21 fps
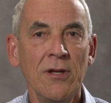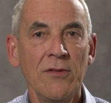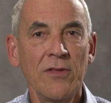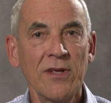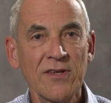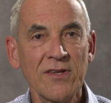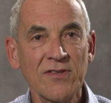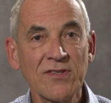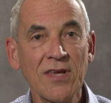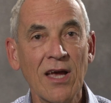
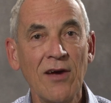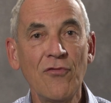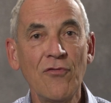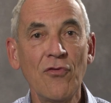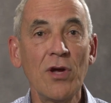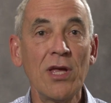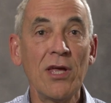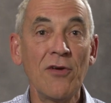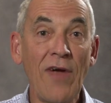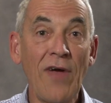the
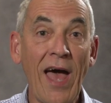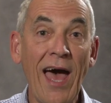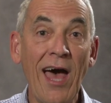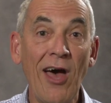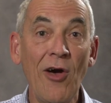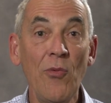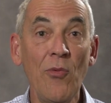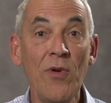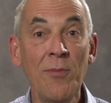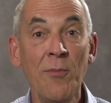discovery of
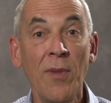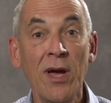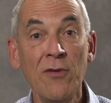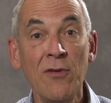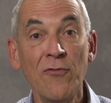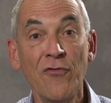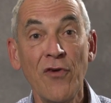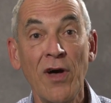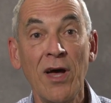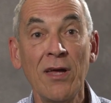how we
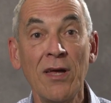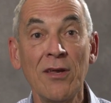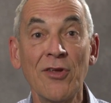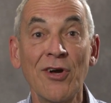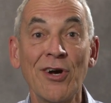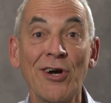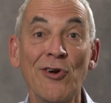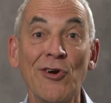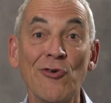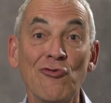might find
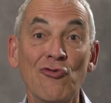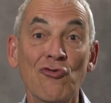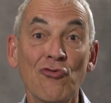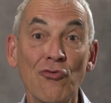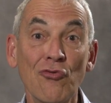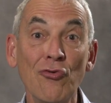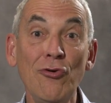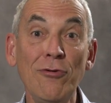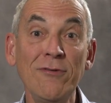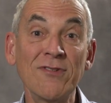our
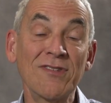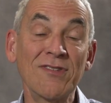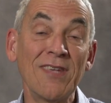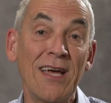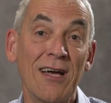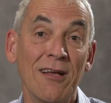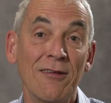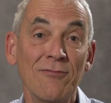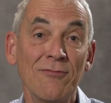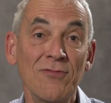true
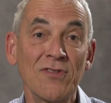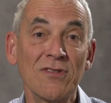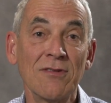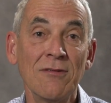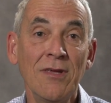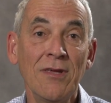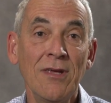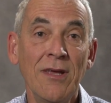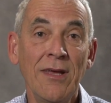selves,